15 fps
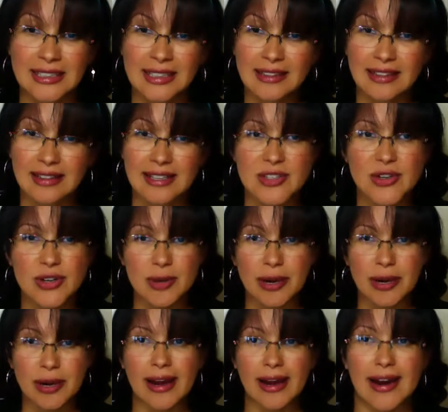Let's talk
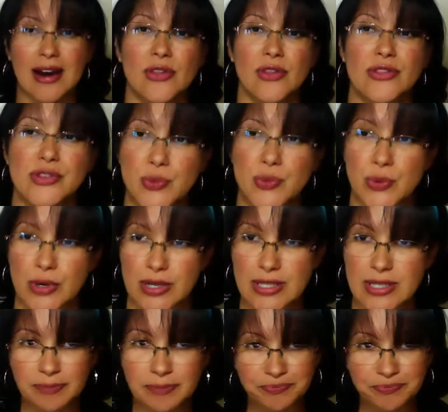about how this works.